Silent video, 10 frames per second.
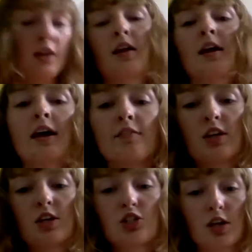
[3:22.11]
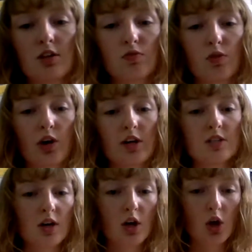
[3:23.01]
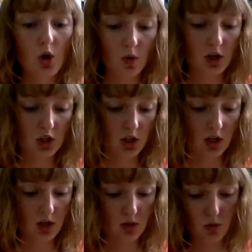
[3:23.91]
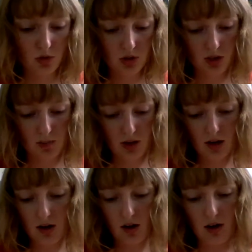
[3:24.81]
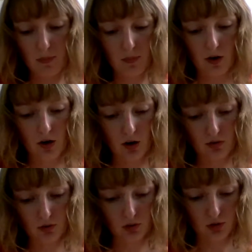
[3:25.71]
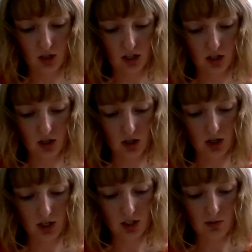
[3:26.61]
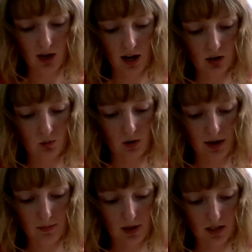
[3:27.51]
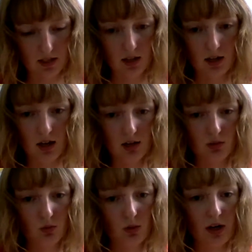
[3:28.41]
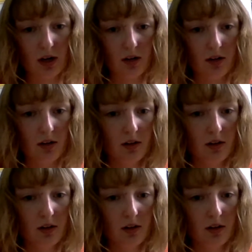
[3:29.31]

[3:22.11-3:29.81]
Then I have the Enchanted Forest, which is mostly made up of green cards, but it has white mixed in as well.